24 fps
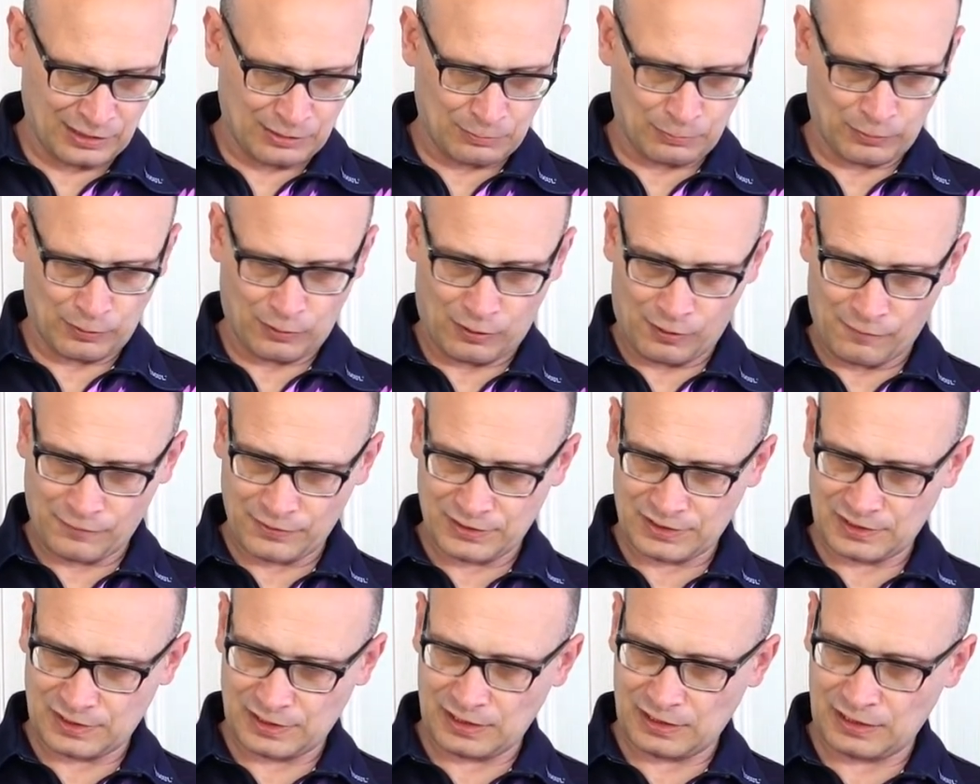But
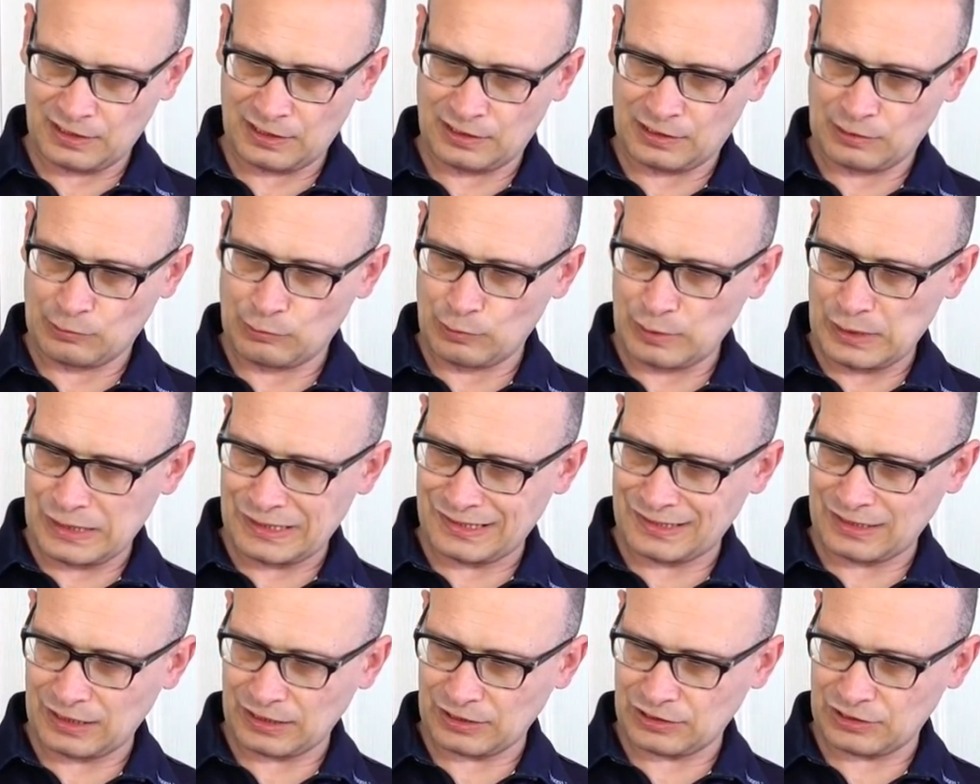obviously the rear
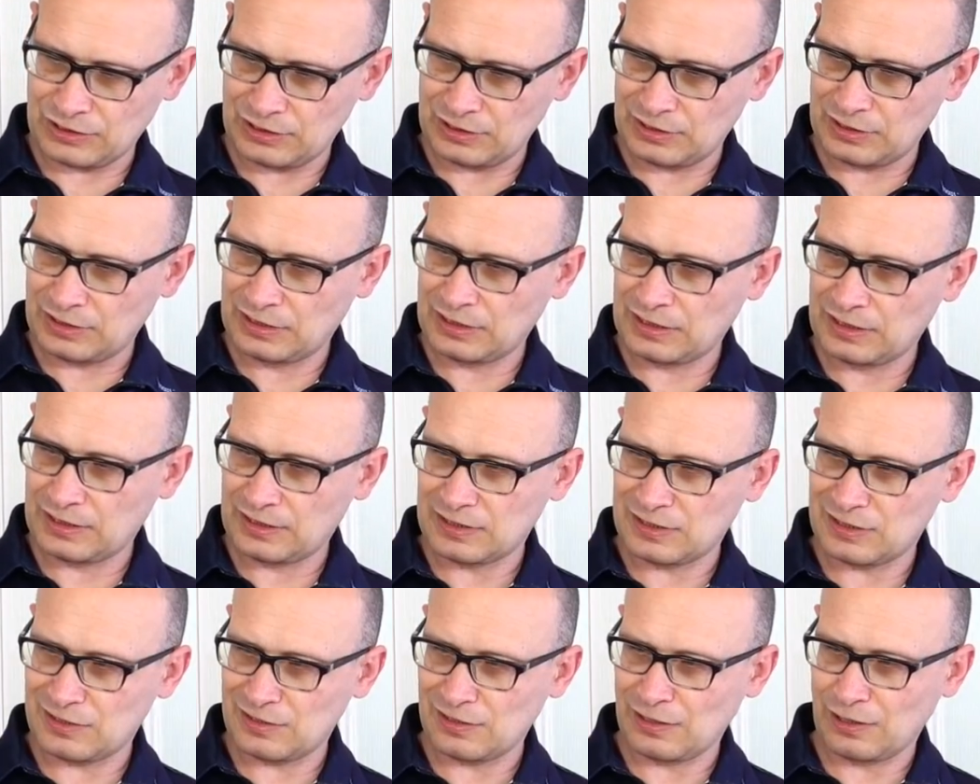section
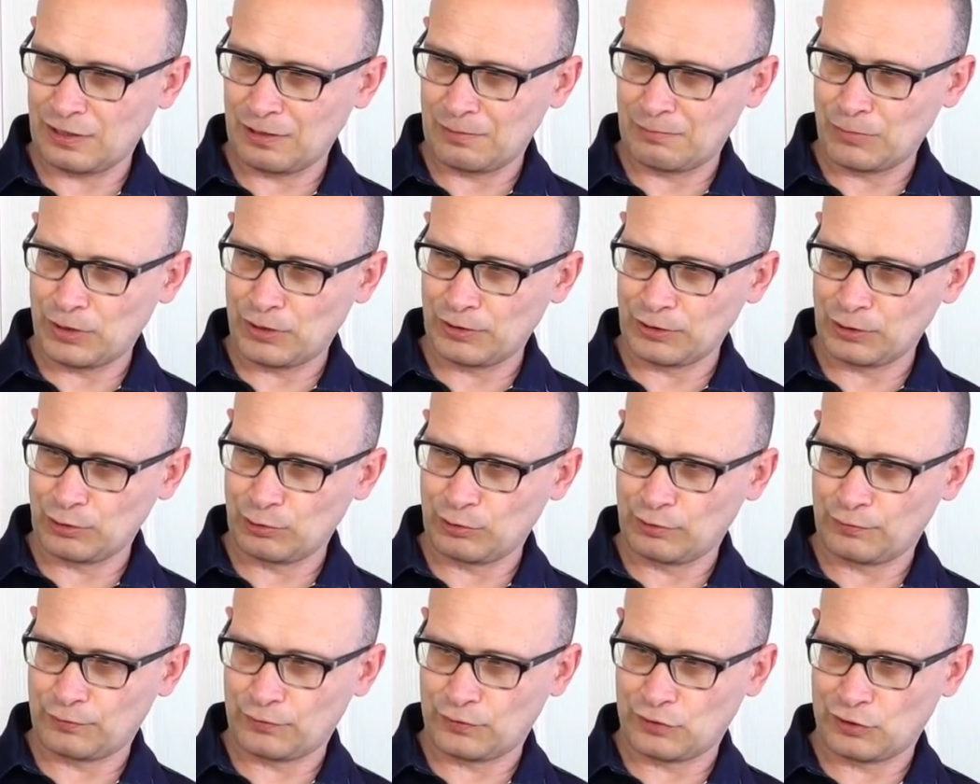is a lot more
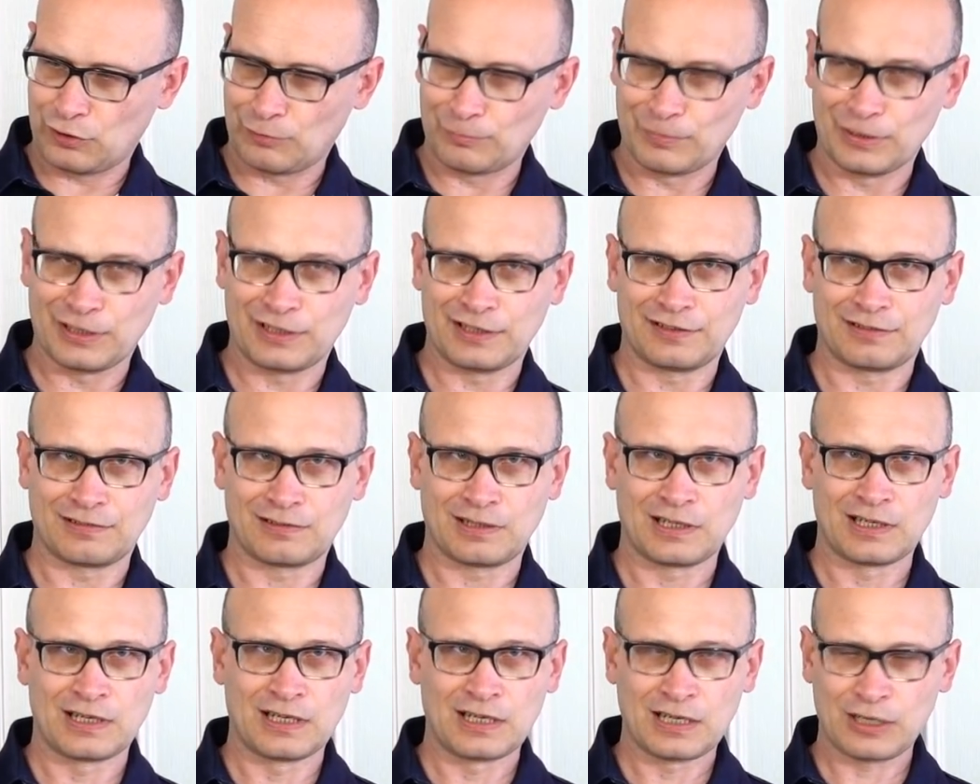uniform and
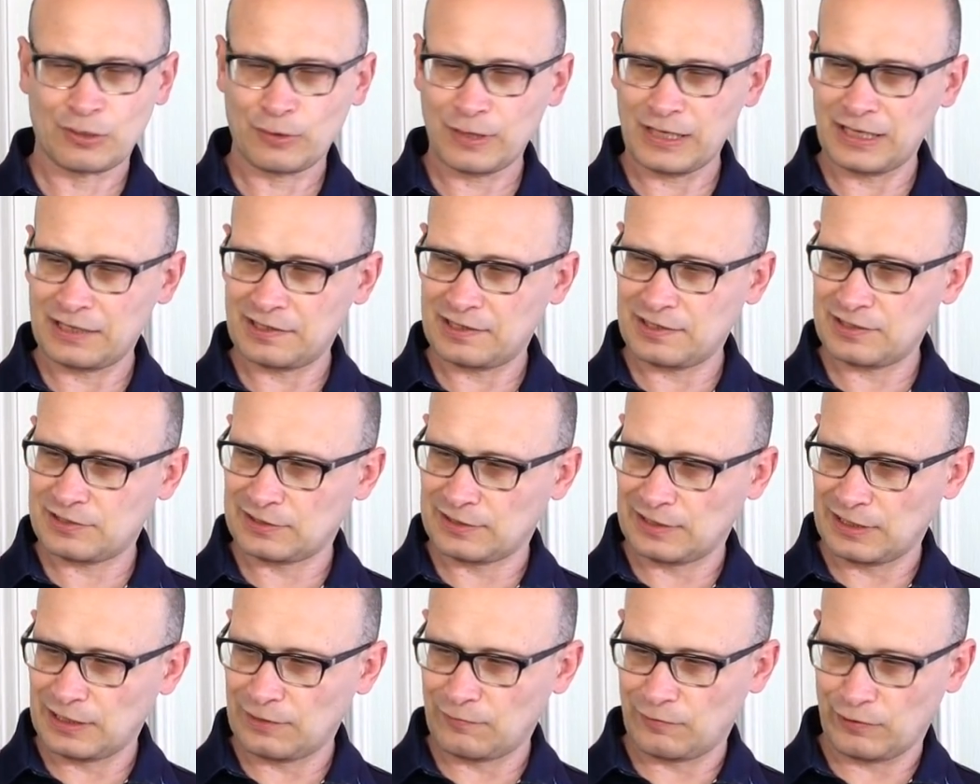quite a
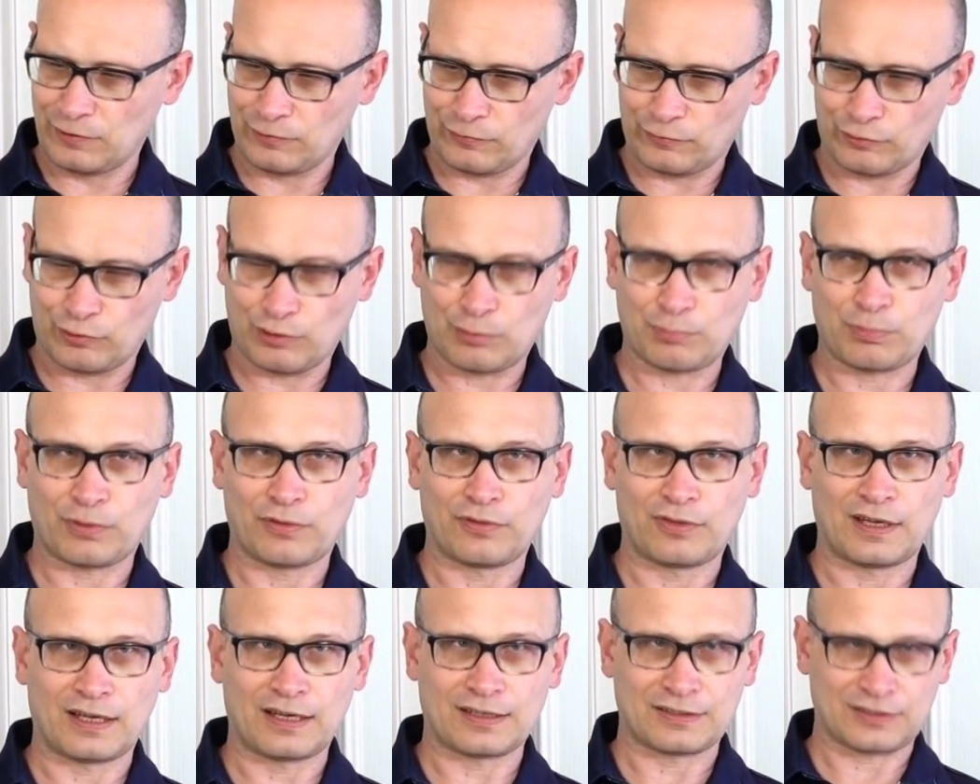decent level of grip
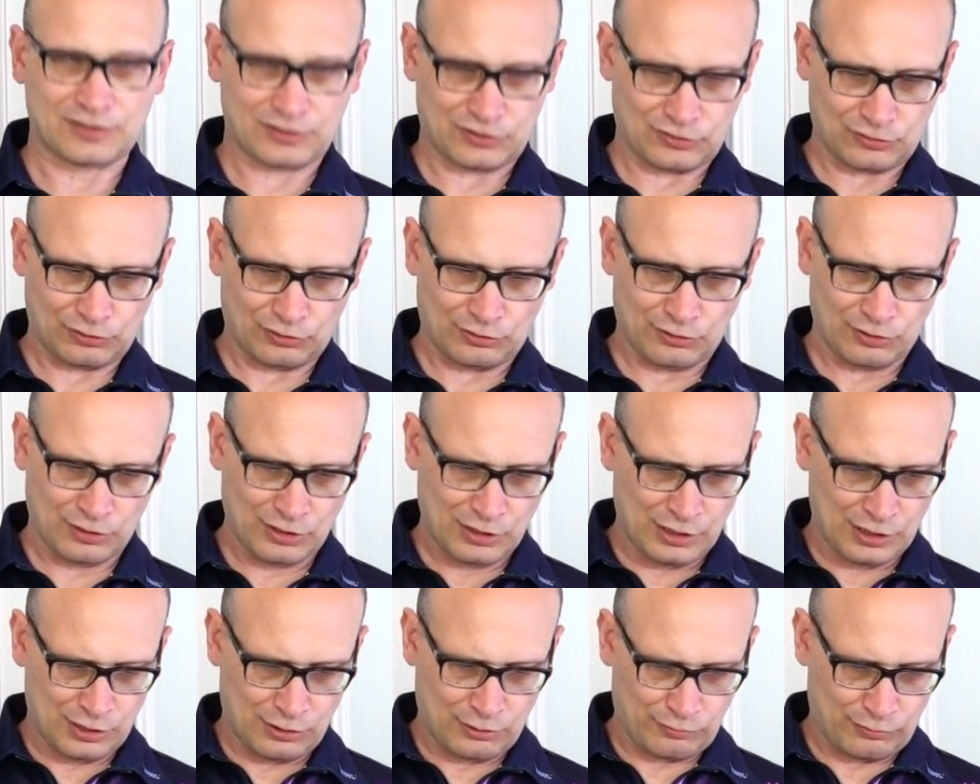on that, so
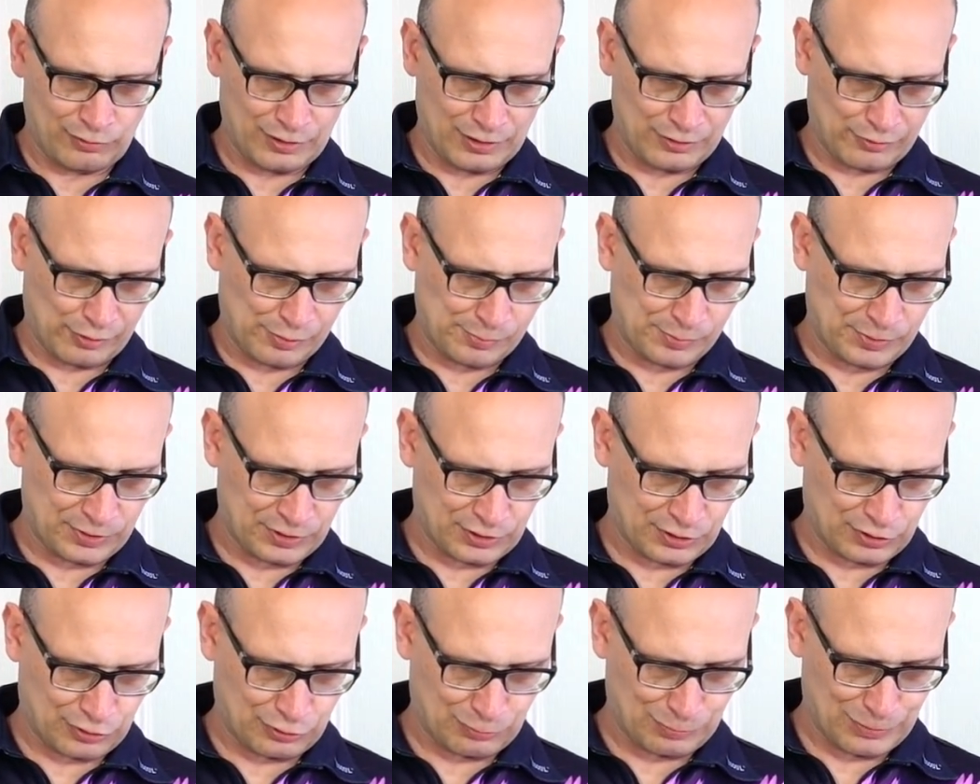rear grippers
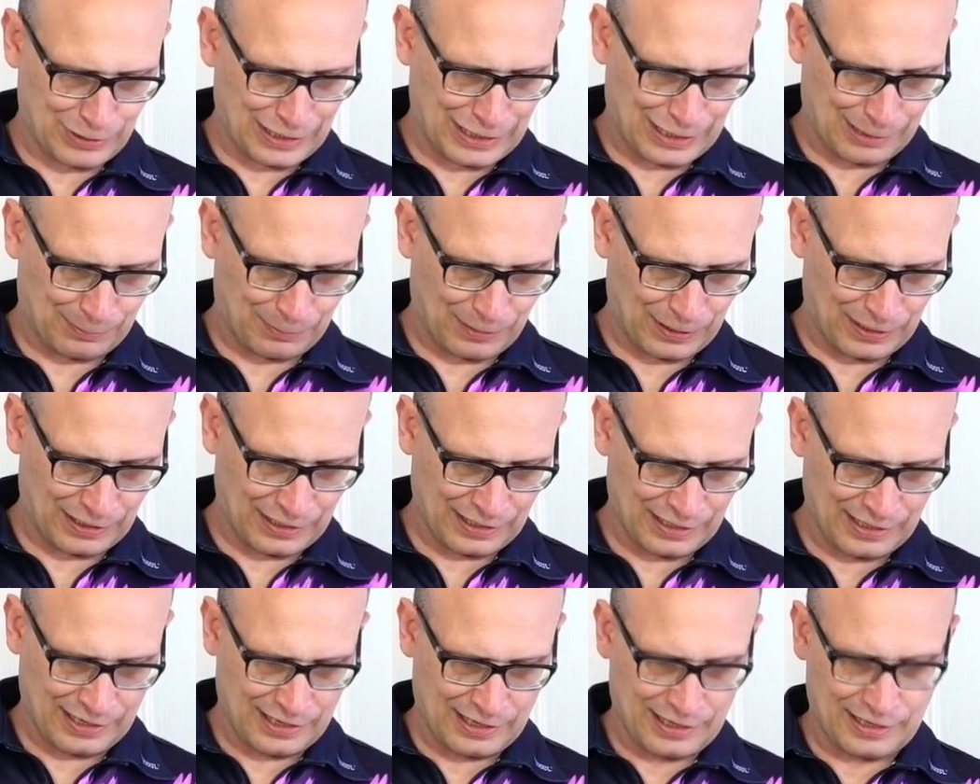should be happy.
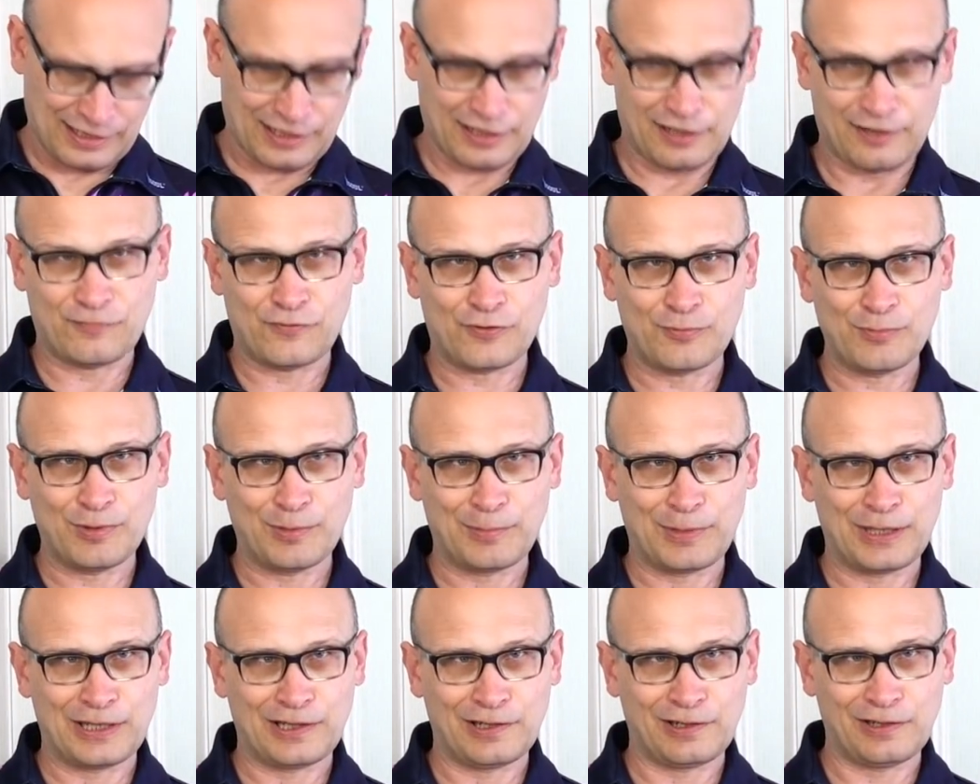And from the
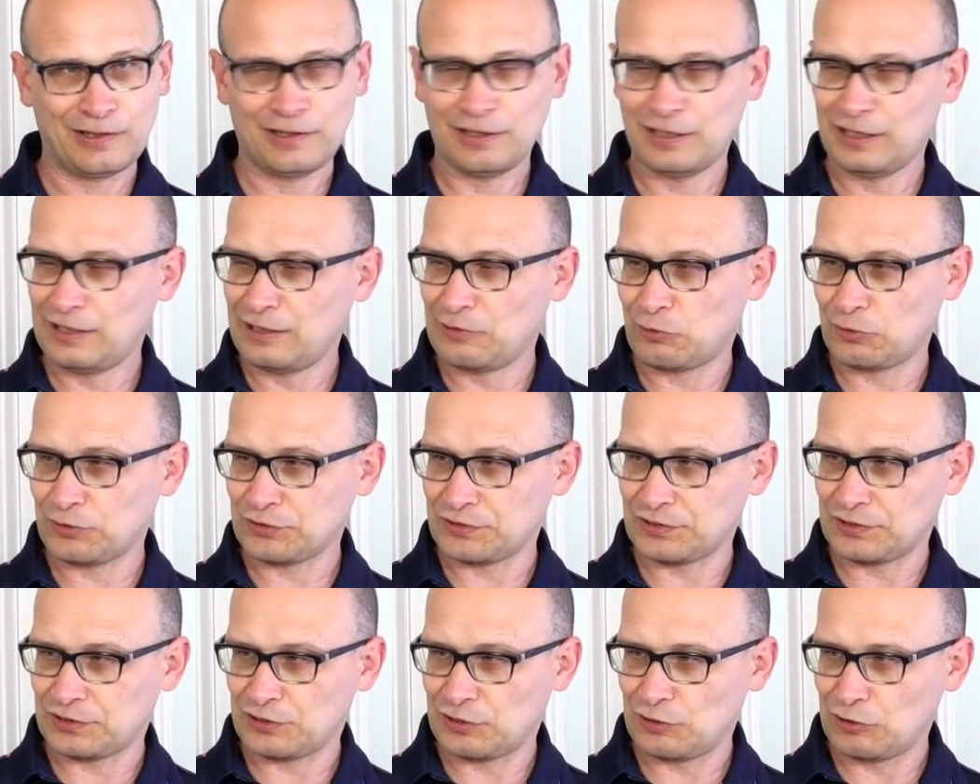middle, it
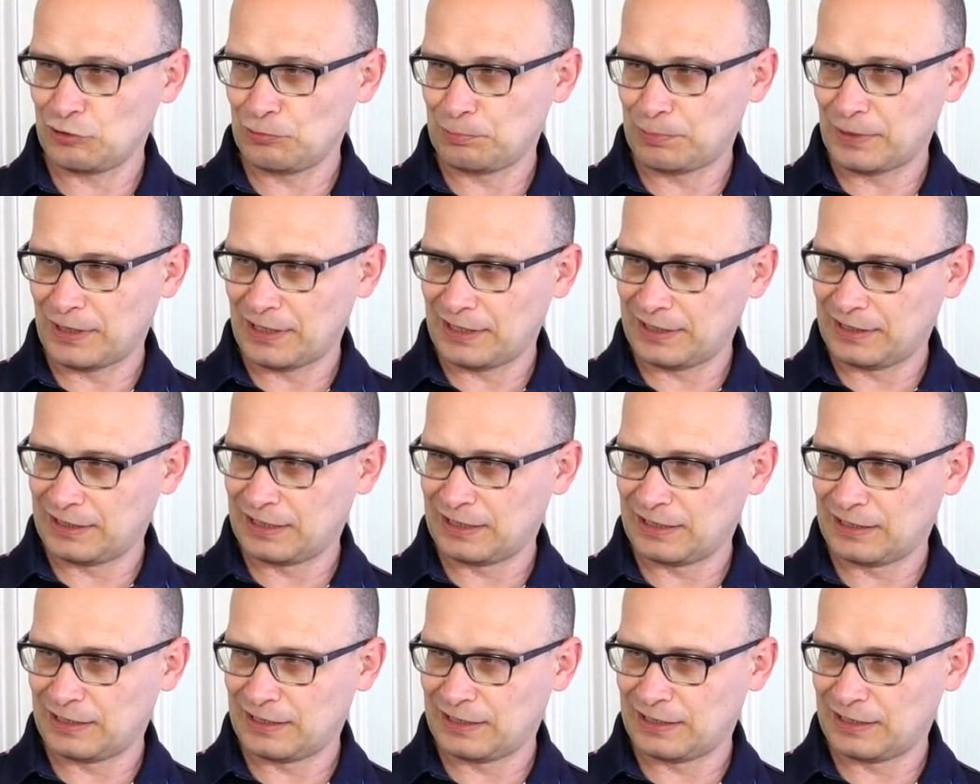wasn't too bad.